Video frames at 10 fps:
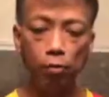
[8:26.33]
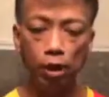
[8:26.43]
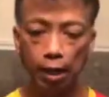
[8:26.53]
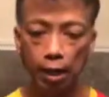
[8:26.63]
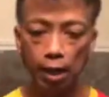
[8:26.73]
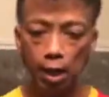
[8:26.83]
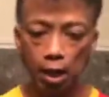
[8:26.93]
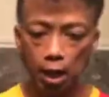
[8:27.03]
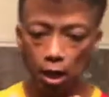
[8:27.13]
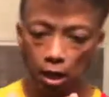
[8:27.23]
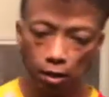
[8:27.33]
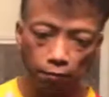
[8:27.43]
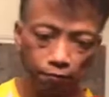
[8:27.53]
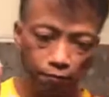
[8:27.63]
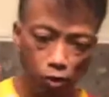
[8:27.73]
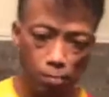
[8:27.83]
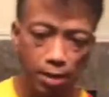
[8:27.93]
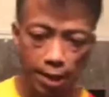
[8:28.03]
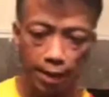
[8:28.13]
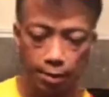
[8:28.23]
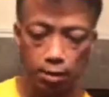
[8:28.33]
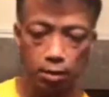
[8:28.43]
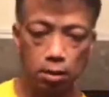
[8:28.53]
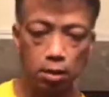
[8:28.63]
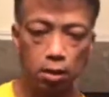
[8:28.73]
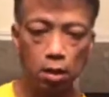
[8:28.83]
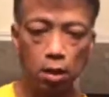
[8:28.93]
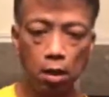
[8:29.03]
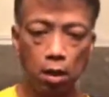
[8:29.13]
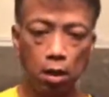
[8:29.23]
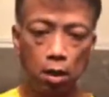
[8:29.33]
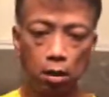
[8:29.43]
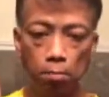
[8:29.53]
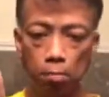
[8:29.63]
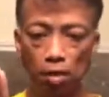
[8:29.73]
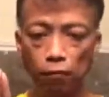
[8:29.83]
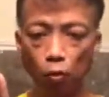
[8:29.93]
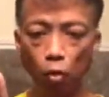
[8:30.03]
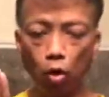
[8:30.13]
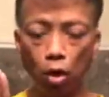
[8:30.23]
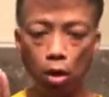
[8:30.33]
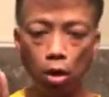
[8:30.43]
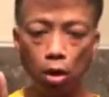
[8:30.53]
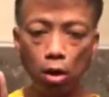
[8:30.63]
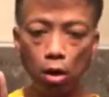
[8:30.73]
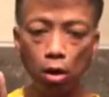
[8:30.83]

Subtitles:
really few minutes before,